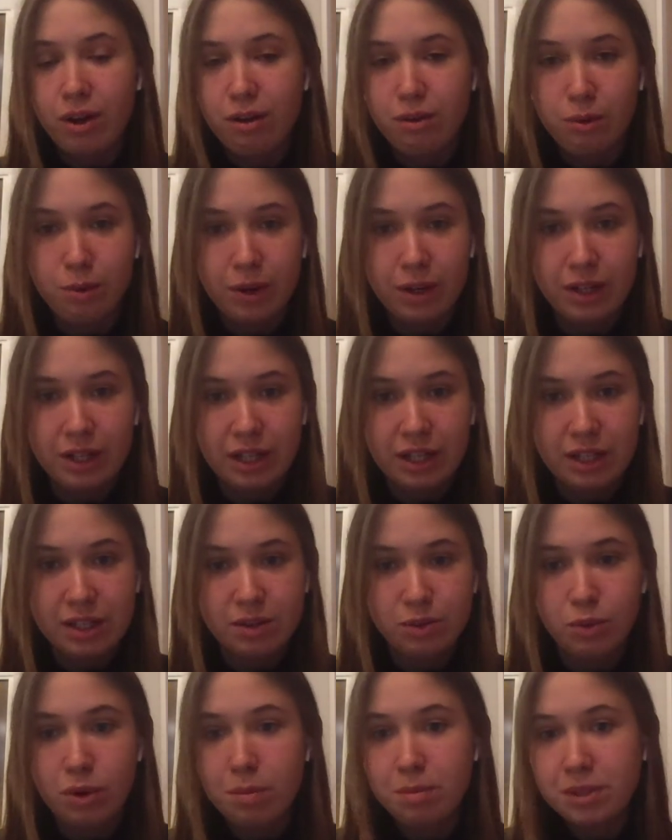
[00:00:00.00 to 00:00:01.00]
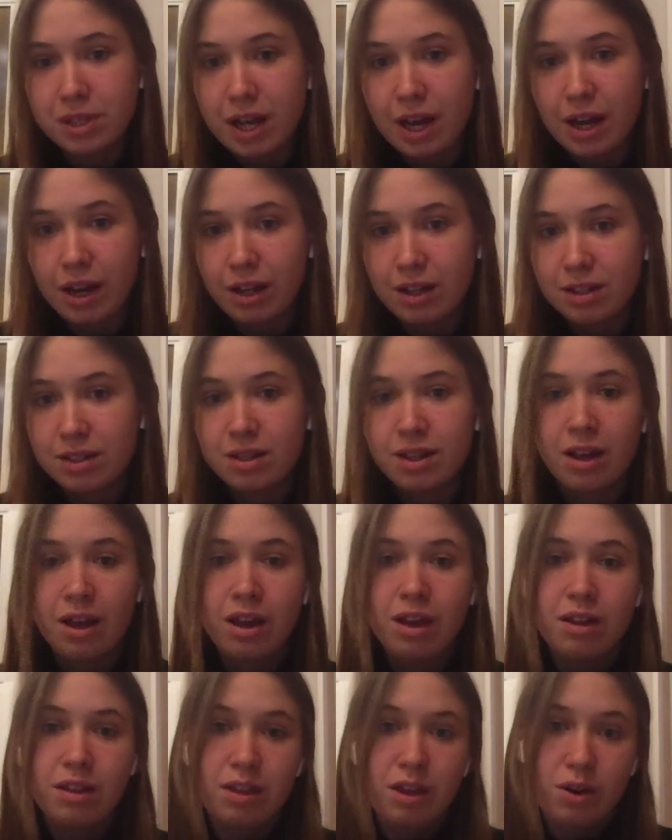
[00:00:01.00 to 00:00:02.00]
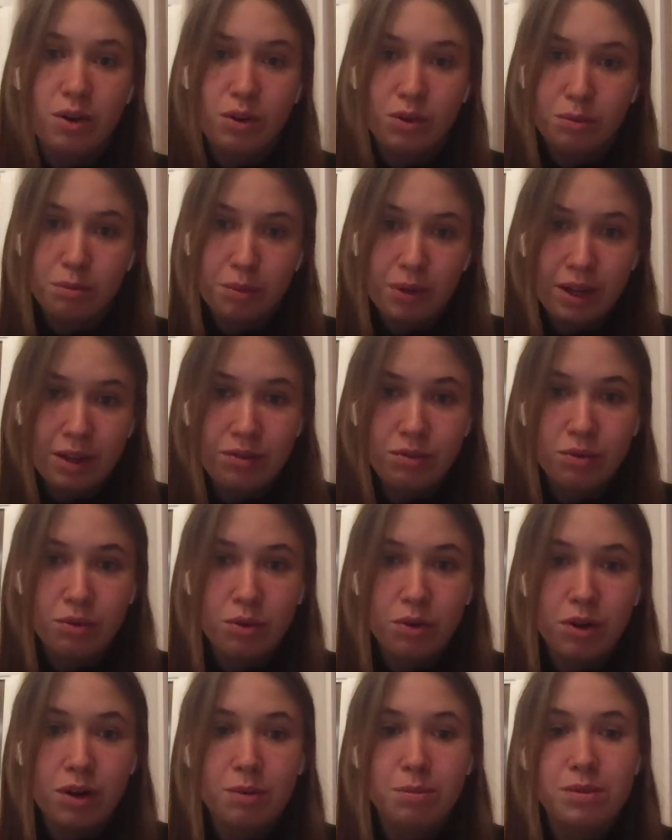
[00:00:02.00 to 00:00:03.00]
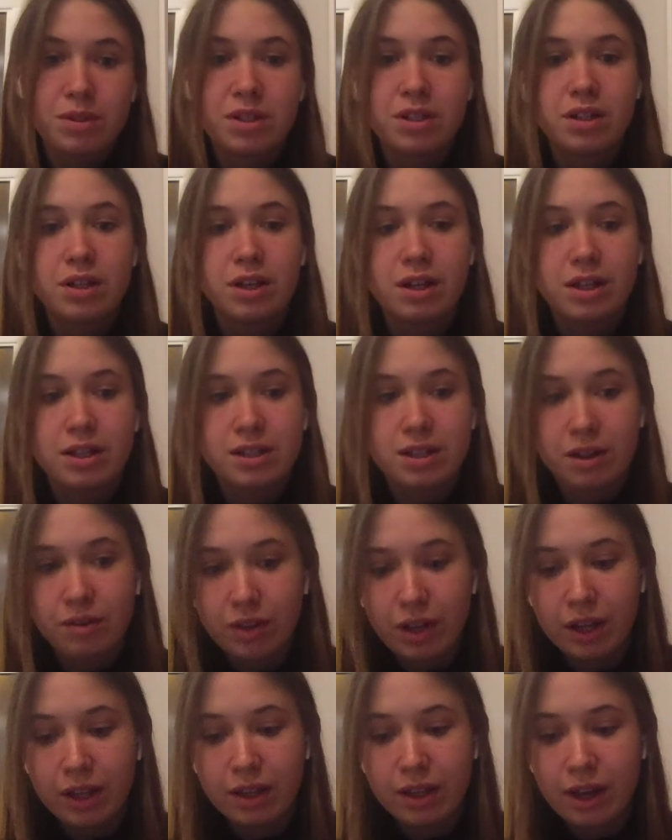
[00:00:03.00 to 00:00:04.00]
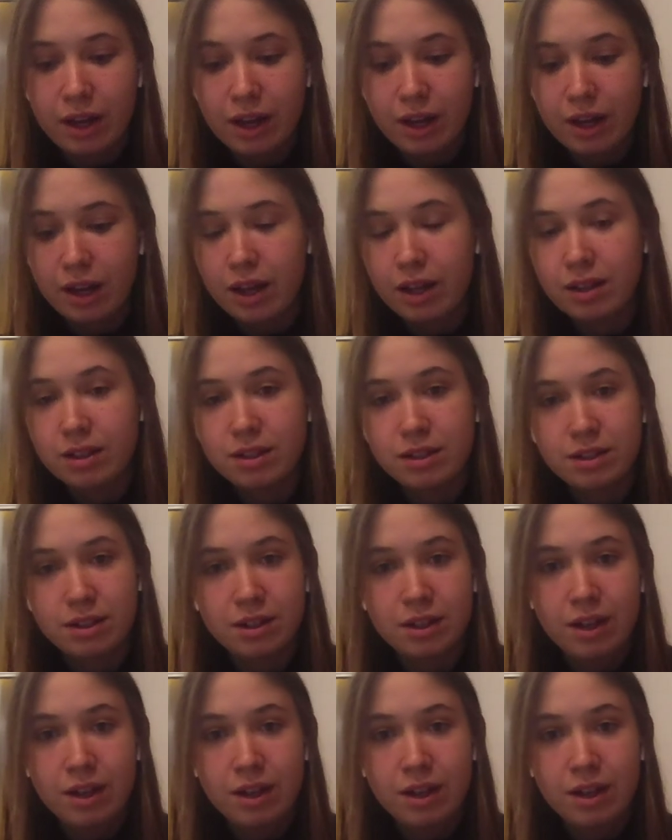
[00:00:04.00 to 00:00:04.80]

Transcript: Everyone needs websites, their own platforms, stuff like that, and